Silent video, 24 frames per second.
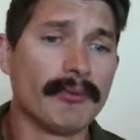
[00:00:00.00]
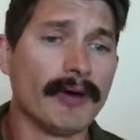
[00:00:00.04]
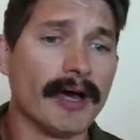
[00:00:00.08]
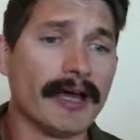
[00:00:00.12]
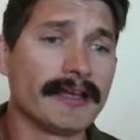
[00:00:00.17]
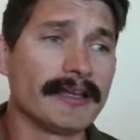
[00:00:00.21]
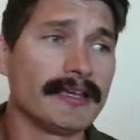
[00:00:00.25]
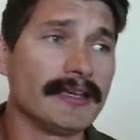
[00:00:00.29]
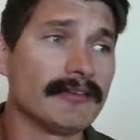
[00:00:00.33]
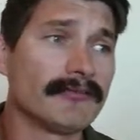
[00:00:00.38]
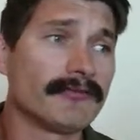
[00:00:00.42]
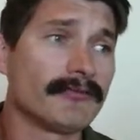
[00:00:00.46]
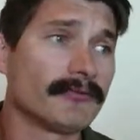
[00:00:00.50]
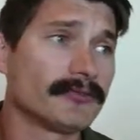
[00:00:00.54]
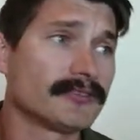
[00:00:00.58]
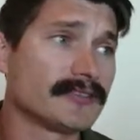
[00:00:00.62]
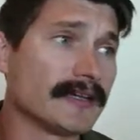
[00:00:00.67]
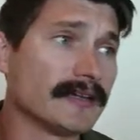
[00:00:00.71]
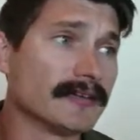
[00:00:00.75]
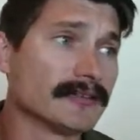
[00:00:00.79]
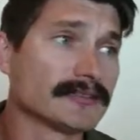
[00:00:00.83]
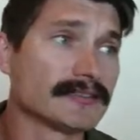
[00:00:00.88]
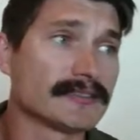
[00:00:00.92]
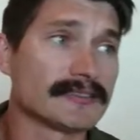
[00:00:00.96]
But if
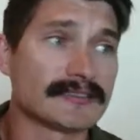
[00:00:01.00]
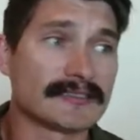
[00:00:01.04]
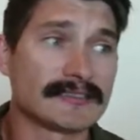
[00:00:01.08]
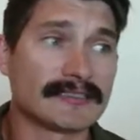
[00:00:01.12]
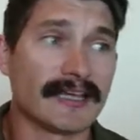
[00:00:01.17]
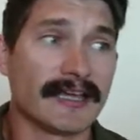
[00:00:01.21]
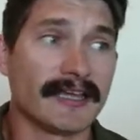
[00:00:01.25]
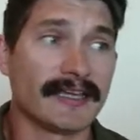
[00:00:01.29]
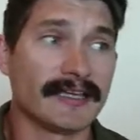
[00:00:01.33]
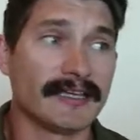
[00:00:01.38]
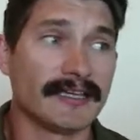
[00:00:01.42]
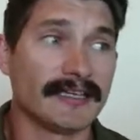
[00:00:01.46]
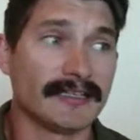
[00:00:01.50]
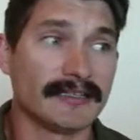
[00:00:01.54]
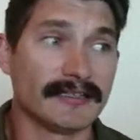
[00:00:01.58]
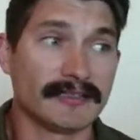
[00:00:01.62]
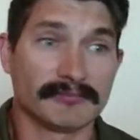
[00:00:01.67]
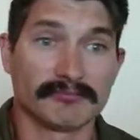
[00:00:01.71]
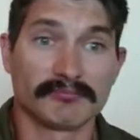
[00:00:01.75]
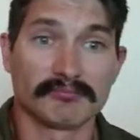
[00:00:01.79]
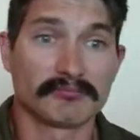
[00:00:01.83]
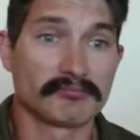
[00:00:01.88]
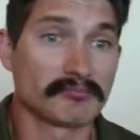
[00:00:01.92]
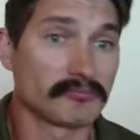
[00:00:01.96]
sales is
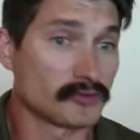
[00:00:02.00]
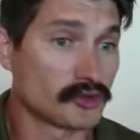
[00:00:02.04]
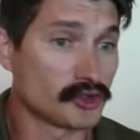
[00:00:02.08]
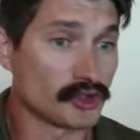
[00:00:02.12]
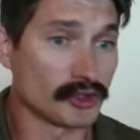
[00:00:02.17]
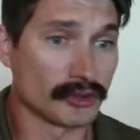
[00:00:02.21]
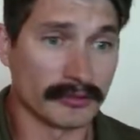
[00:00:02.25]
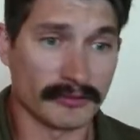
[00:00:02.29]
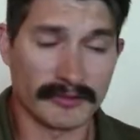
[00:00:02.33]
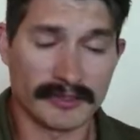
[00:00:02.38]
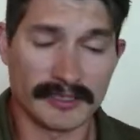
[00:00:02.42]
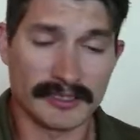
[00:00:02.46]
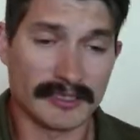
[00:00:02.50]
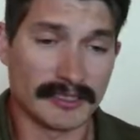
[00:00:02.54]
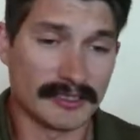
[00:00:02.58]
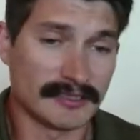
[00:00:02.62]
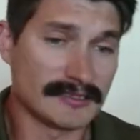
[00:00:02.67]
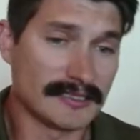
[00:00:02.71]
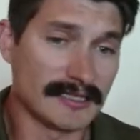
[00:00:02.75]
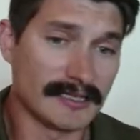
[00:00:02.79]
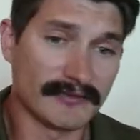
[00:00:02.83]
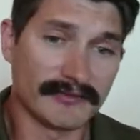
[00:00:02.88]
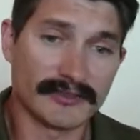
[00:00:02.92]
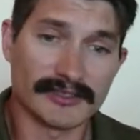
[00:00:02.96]
saying certain
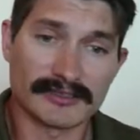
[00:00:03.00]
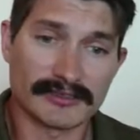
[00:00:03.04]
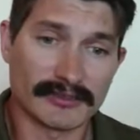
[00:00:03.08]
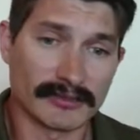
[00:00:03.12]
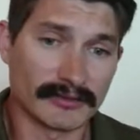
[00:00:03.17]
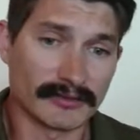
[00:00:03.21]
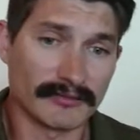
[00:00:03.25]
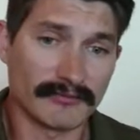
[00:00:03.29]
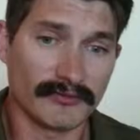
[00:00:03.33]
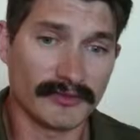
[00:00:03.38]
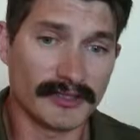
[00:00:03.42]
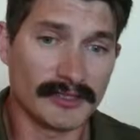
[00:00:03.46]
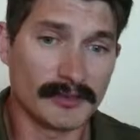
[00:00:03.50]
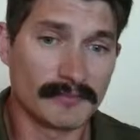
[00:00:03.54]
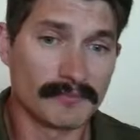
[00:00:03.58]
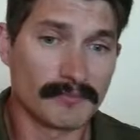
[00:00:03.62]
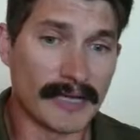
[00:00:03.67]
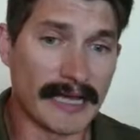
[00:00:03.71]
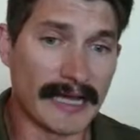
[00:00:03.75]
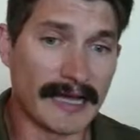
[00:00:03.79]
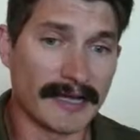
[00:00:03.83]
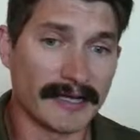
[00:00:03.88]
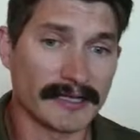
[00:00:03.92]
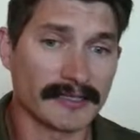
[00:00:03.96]
things, giving certain
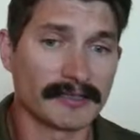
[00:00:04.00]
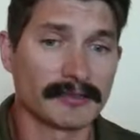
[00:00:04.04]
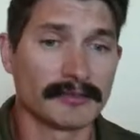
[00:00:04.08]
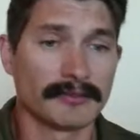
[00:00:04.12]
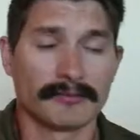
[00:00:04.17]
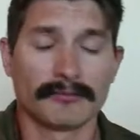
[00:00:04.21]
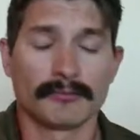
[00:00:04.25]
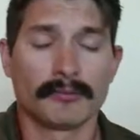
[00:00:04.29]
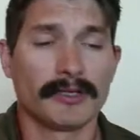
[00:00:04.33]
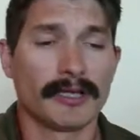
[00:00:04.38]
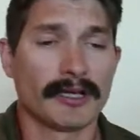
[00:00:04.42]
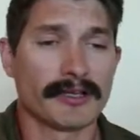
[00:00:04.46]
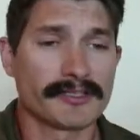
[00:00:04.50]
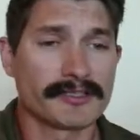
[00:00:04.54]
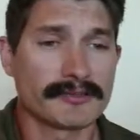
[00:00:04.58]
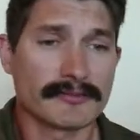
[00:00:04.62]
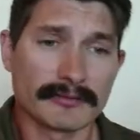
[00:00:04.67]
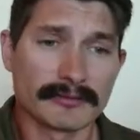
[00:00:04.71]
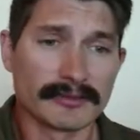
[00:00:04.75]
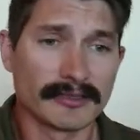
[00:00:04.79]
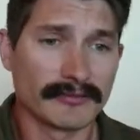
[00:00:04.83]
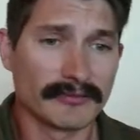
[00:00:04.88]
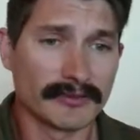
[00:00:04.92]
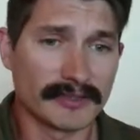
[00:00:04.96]
feedback, we
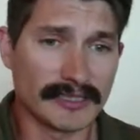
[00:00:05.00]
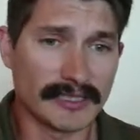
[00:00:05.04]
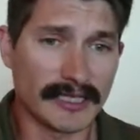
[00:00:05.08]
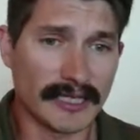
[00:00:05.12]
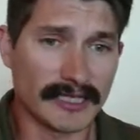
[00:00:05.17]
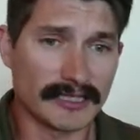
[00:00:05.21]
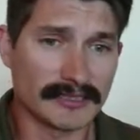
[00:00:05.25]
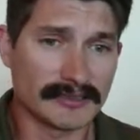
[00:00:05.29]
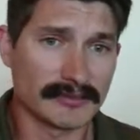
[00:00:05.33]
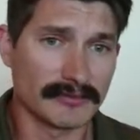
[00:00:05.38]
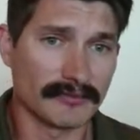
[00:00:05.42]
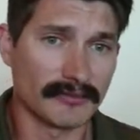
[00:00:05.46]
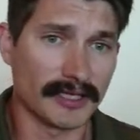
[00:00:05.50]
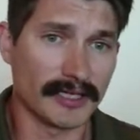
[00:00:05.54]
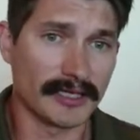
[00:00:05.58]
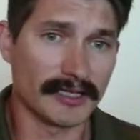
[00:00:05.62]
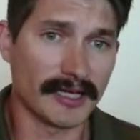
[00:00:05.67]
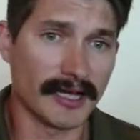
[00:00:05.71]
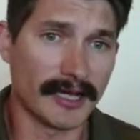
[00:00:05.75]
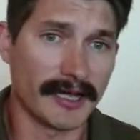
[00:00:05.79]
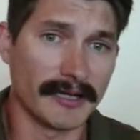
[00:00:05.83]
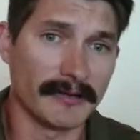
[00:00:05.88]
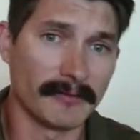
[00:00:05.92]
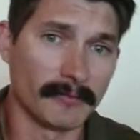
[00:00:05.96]
also live in the age of
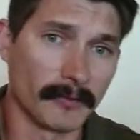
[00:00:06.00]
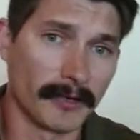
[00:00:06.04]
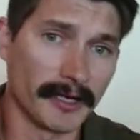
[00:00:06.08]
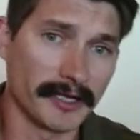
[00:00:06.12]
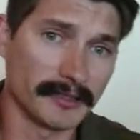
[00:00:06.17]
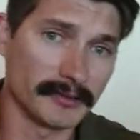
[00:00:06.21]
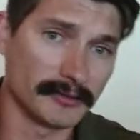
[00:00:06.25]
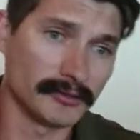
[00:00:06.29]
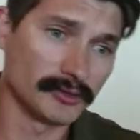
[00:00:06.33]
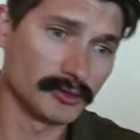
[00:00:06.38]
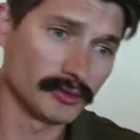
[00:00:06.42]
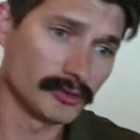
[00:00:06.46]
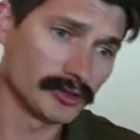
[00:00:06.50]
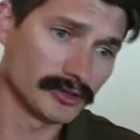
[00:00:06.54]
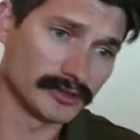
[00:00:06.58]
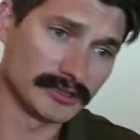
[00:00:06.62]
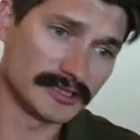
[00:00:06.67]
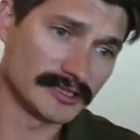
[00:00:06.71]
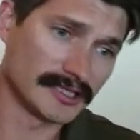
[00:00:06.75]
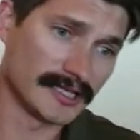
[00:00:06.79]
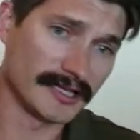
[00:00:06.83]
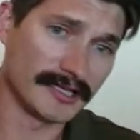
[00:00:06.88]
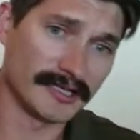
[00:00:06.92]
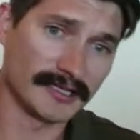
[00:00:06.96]
AI, right? You
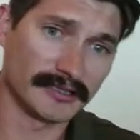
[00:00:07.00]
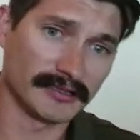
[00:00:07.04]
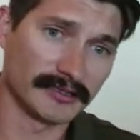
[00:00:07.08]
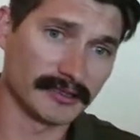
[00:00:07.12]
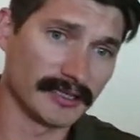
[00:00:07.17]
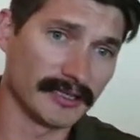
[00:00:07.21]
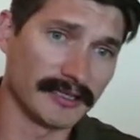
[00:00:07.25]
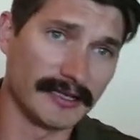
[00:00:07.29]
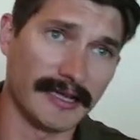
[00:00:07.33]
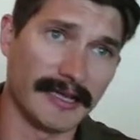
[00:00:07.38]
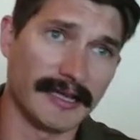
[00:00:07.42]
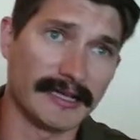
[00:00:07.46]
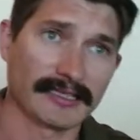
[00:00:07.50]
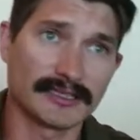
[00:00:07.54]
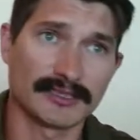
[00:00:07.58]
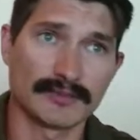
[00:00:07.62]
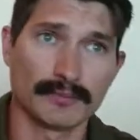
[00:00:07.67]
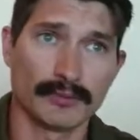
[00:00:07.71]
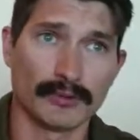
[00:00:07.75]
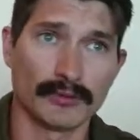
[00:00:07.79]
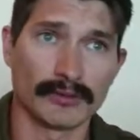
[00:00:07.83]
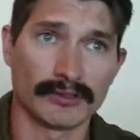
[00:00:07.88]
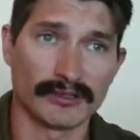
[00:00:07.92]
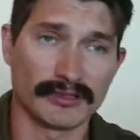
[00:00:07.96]
could take an
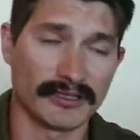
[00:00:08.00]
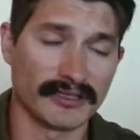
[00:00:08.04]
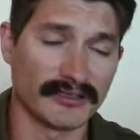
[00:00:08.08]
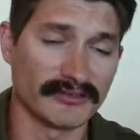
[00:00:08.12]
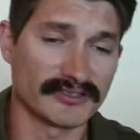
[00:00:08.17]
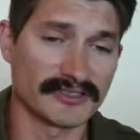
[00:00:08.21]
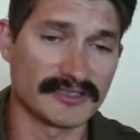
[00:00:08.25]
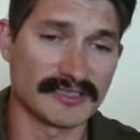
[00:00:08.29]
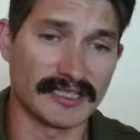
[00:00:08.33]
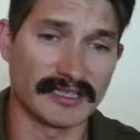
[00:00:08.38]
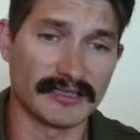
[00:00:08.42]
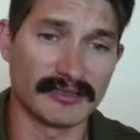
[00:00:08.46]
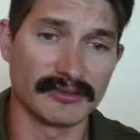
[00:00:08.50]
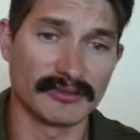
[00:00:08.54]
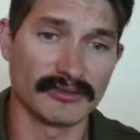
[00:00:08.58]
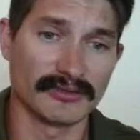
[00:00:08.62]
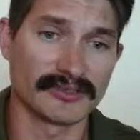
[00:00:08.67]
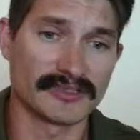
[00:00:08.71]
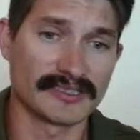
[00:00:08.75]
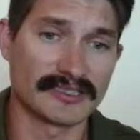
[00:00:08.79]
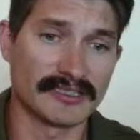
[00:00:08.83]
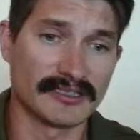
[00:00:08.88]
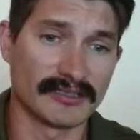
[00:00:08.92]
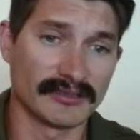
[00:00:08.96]
export of
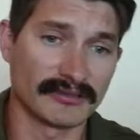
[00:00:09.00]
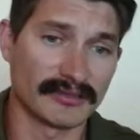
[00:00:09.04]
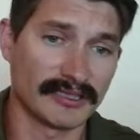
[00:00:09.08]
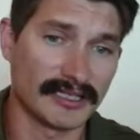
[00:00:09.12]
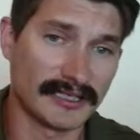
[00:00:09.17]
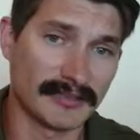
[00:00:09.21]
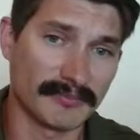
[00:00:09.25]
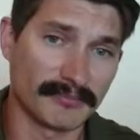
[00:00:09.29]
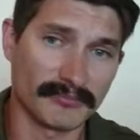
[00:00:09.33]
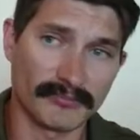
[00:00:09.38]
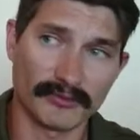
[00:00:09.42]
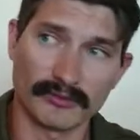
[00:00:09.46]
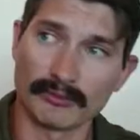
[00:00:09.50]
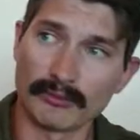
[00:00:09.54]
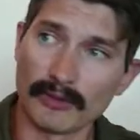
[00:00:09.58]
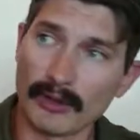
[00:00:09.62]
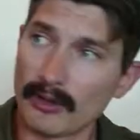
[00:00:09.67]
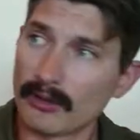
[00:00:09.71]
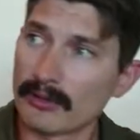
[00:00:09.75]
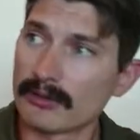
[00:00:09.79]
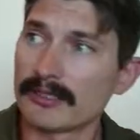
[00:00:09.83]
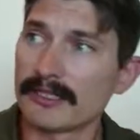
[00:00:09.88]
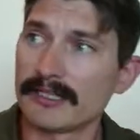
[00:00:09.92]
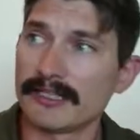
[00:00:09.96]
sales CRM,
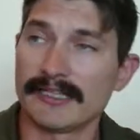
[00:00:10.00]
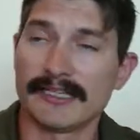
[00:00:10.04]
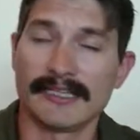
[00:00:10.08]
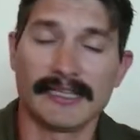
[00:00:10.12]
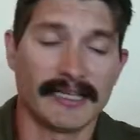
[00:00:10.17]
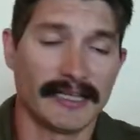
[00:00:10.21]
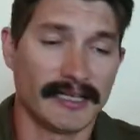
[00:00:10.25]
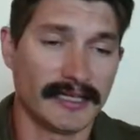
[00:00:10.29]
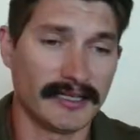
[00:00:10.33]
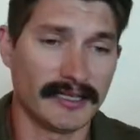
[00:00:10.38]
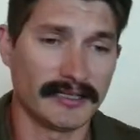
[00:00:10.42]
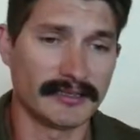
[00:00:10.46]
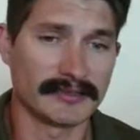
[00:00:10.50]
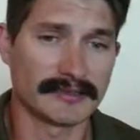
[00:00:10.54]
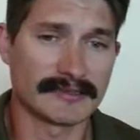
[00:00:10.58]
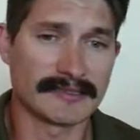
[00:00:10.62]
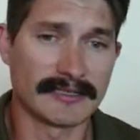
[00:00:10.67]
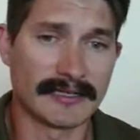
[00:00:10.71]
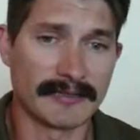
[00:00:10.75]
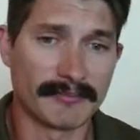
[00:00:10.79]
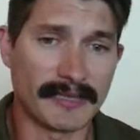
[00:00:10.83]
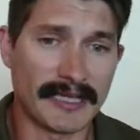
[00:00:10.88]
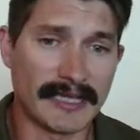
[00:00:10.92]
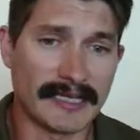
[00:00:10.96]
throw it in
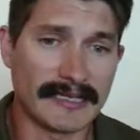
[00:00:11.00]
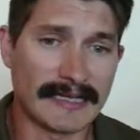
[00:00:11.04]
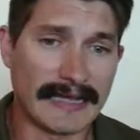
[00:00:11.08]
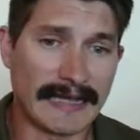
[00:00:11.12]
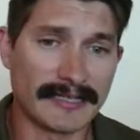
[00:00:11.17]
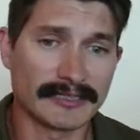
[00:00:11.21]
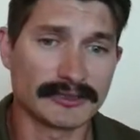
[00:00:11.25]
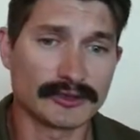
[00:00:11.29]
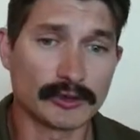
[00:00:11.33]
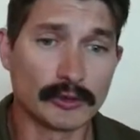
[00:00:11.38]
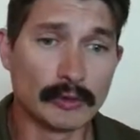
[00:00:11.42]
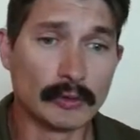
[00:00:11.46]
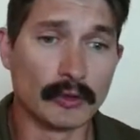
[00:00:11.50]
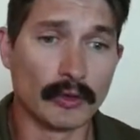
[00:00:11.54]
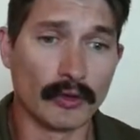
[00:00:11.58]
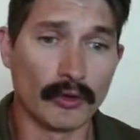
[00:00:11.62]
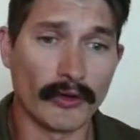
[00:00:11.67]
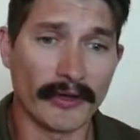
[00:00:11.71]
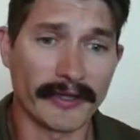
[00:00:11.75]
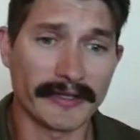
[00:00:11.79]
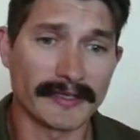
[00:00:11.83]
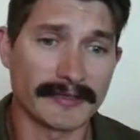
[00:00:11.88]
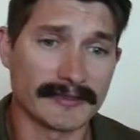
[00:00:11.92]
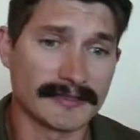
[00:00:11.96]
some AI
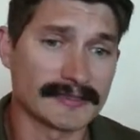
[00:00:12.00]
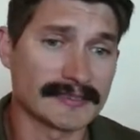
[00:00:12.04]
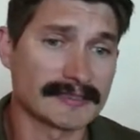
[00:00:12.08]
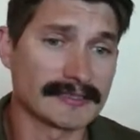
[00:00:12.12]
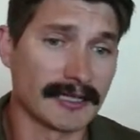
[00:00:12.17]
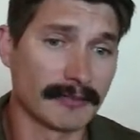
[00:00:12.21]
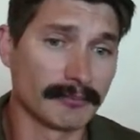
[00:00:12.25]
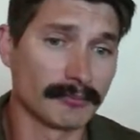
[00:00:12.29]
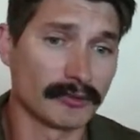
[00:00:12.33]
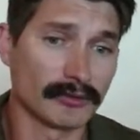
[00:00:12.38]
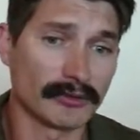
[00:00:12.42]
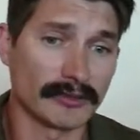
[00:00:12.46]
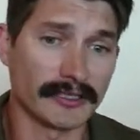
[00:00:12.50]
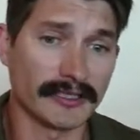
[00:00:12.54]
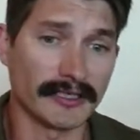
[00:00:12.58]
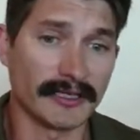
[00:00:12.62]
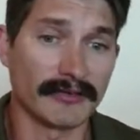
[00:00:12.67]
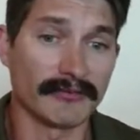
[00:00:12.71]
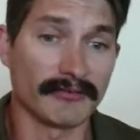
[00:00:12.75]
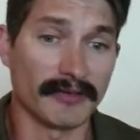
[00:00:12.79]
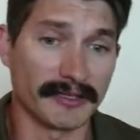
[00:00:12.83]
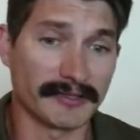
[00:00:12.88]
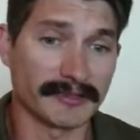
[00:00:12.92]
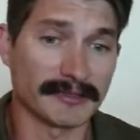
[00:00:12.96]
tool and get a
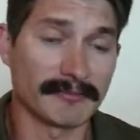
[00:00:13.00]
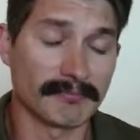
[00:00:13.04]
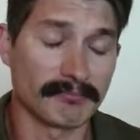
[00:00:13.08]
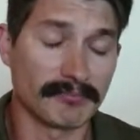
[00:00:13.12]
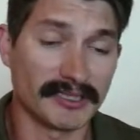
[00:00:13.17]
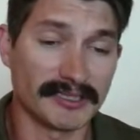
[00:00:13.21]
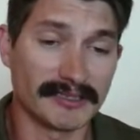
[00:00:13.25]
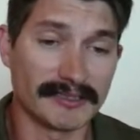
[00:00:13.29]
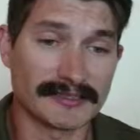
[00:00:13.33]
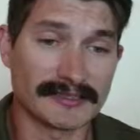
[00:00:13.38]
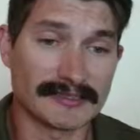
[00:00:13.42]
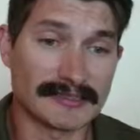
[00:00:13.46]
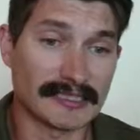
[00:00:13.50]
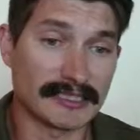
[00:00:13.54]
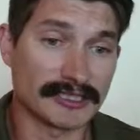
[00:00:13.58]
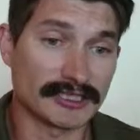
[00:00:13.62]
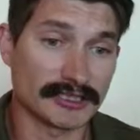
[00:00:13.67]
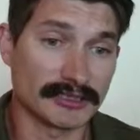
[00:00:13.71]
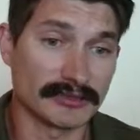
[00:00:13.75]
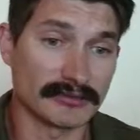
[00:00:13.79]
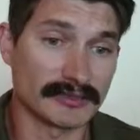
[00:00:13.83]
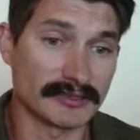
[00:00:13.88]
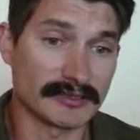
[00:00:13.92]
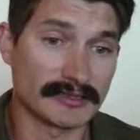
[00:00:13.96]
summary of like the biggest
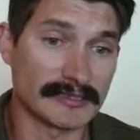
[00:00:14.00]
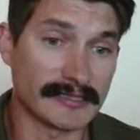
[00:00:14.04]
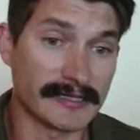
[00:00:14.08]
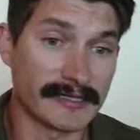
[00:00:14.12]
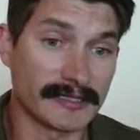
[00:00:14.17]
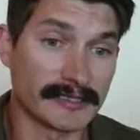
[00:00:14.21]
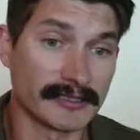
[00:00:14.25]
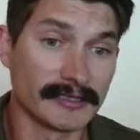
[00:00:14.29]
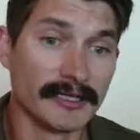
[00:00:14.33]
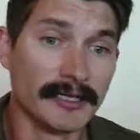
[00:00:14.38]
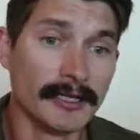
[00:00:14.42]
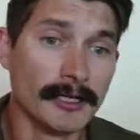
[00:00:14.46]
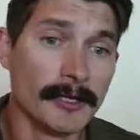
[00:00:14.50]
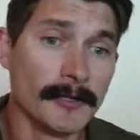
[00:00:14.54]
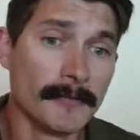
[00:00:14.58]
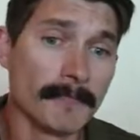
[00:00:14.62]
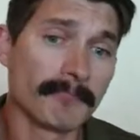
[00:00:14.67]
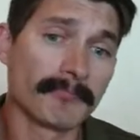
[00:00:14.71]
issues there.